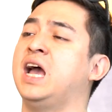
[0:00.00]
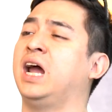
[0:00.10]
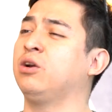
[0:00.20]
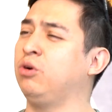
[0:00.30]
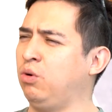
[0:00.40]

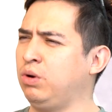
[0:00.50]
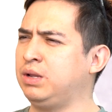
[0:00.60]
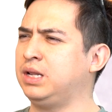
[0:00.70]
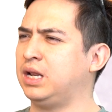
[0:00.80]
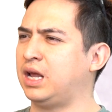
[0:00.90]
And
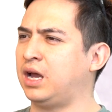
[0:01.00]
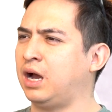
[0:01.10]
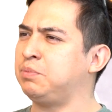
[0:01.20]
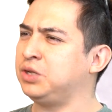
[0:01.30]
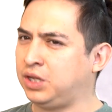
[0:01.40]
growing
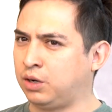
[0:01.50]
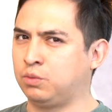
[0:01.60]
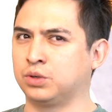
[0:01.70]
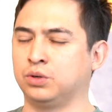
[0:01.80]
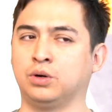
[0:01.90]
up in
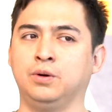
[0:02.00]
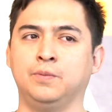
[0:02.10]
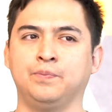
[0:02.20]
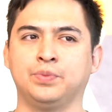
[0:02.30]
Ecuador,